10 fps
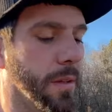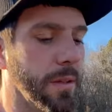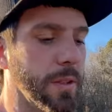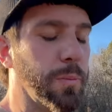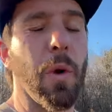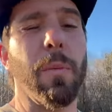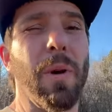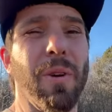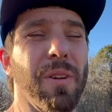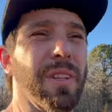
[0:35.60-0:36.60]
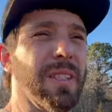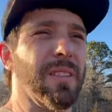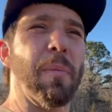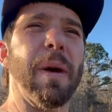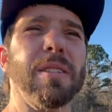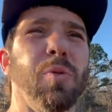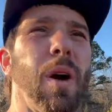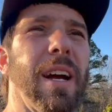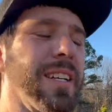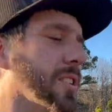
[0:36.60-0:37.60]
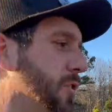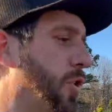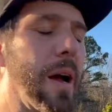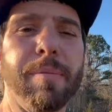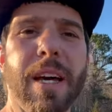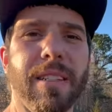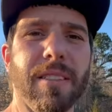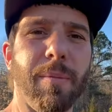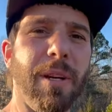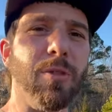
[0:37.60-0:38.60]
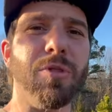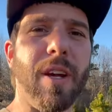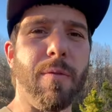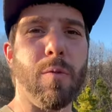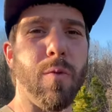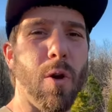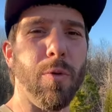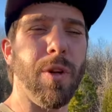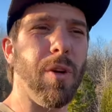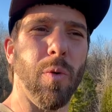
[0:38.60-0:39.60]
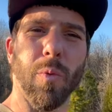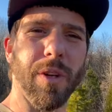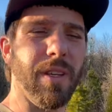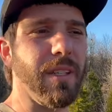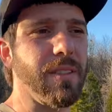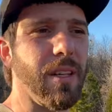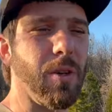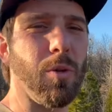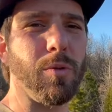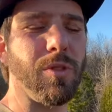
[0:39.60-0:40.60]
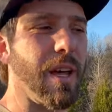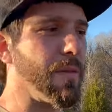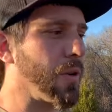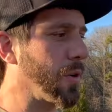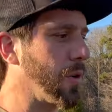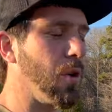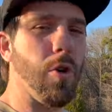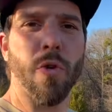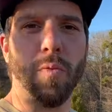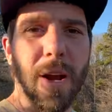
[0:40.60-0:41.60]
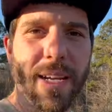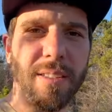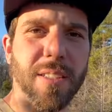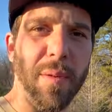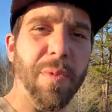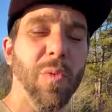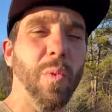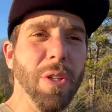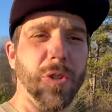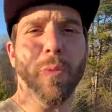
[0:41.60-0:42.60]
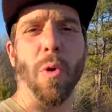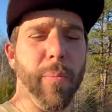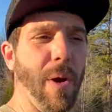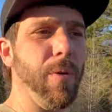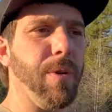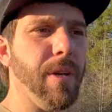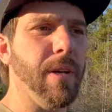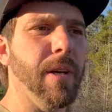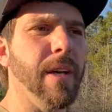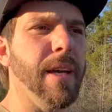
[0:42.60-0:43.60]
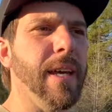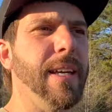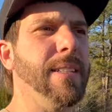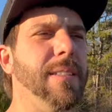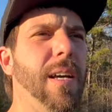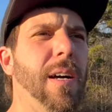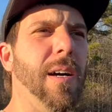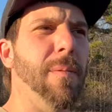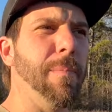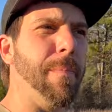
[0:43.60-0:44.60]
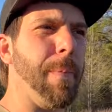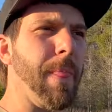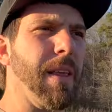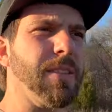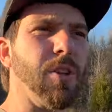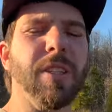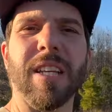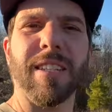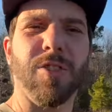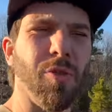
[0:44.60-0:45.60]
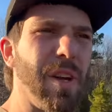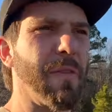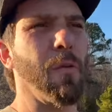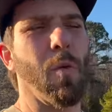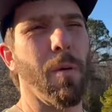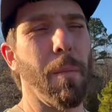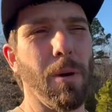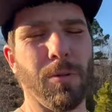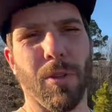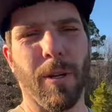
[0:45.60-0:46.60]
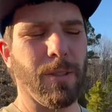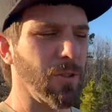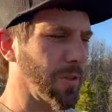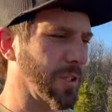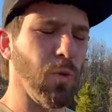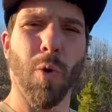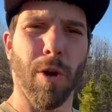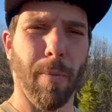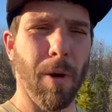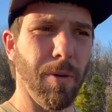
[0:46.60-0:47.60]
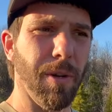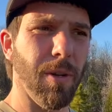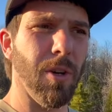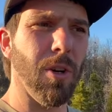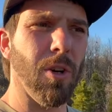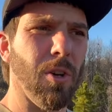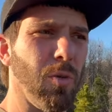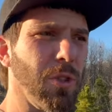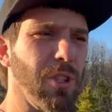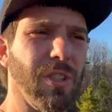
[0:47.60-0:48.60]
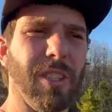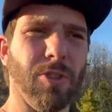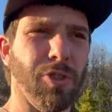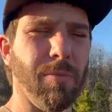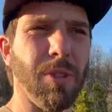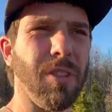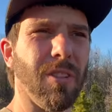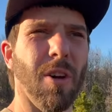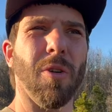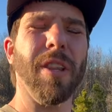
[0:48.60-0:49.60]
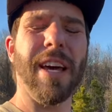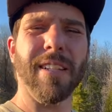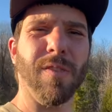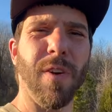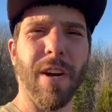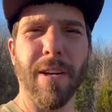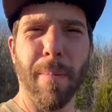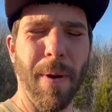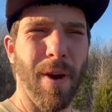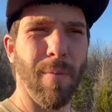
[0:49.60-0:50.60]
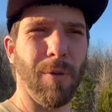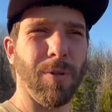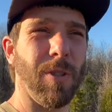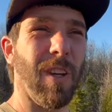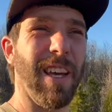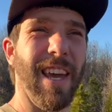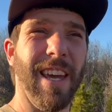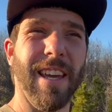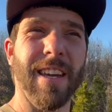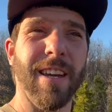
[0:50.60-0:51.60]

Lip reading: Sport mode on this, the best way I could describe that to somebody who's never rode one of these, who's never ran something with sport mode, is so this has three different modes on it. So there's work mode, which is extremely slow, and that is very comparable to like a